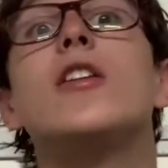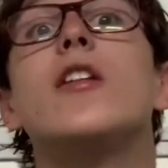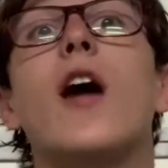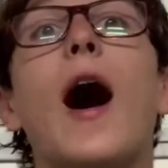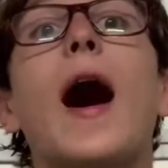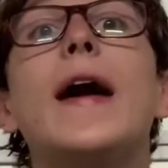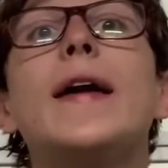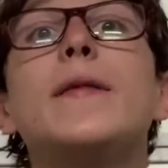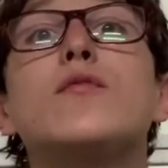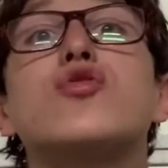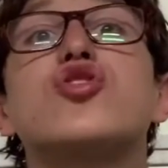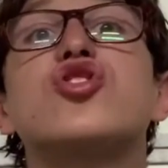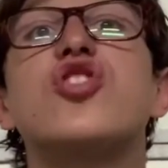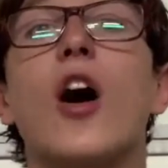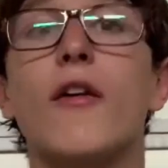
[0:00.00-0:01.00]
I am
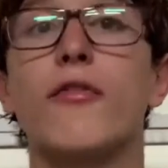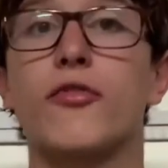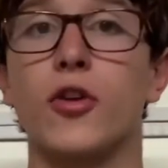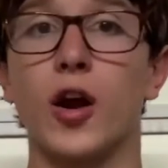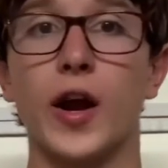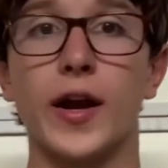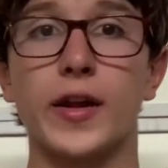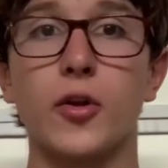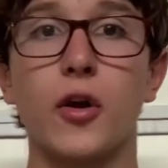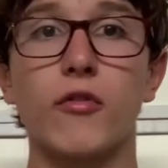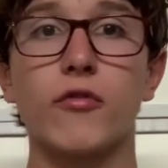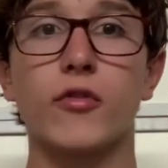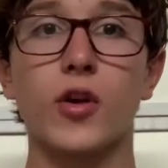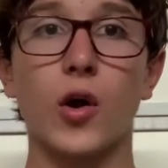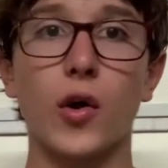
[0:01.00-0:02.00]
suffering. You have
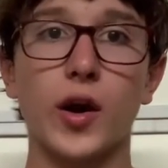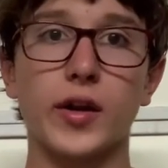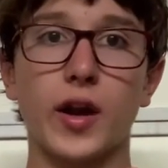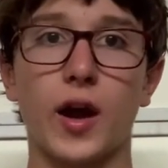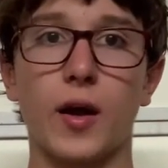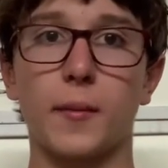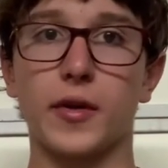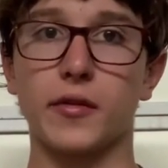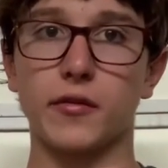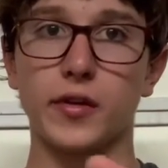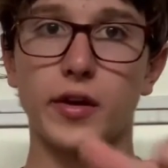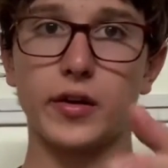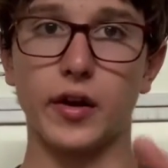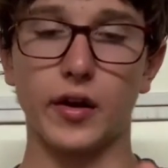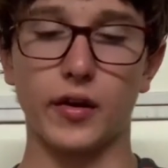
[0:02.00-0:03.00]
no idea how many
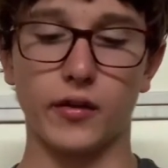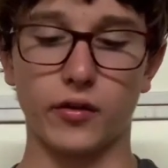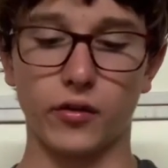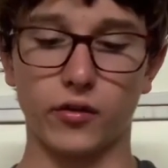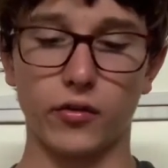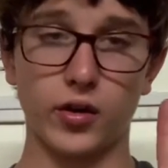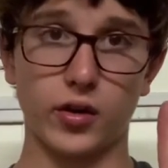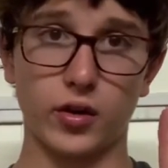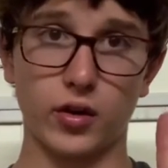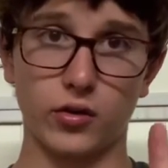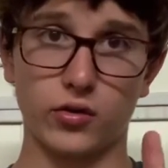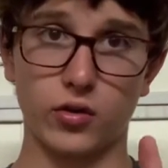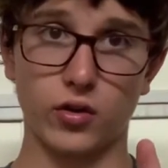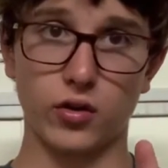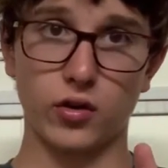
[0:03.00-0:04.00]
retakes this video
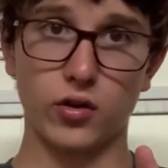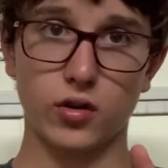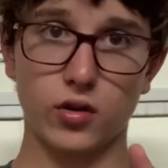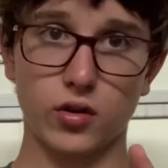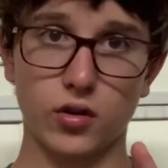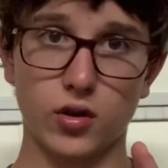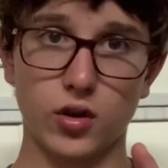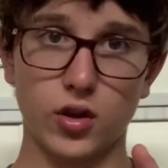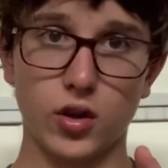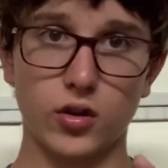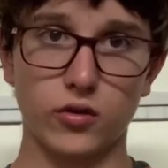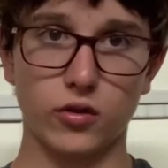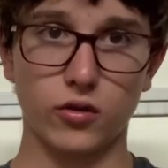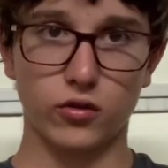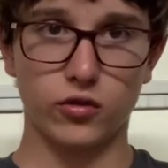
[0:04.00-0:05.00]
took.
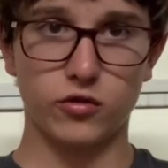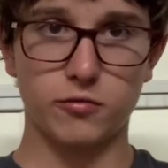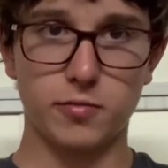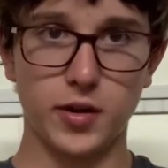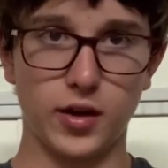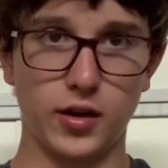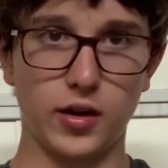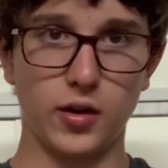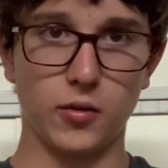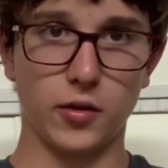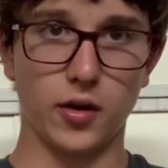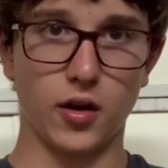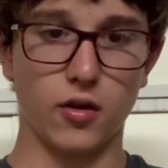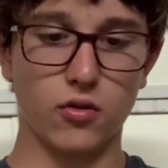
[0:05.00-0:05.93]
So speed, here we go.